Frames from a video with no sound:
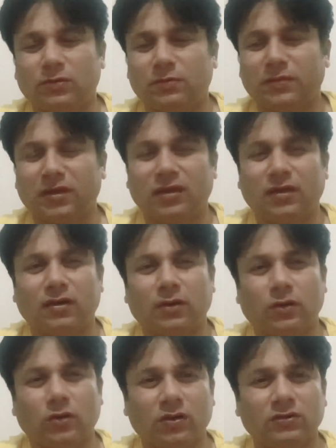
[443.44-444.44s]
making a
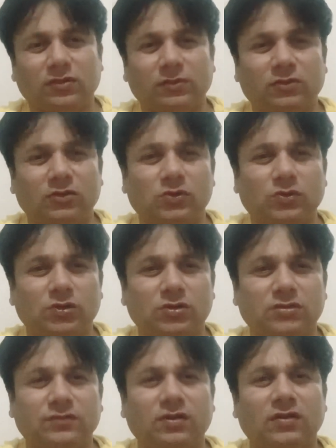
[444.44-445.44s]
quarrelsome
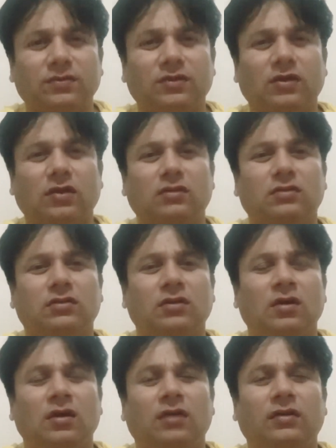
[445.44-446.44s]
situation wherein they can
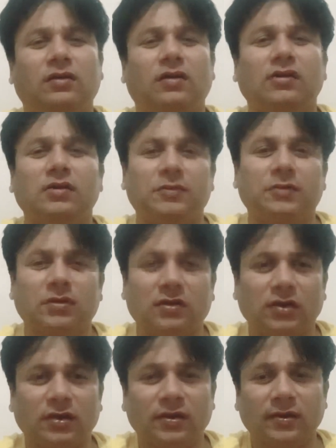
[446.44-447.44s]

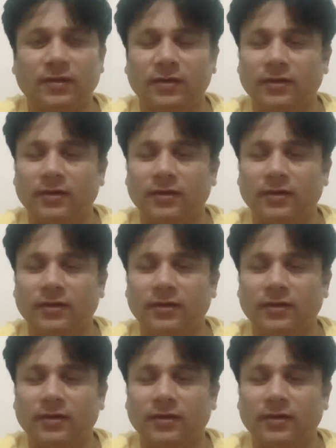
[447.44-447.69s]
deliberately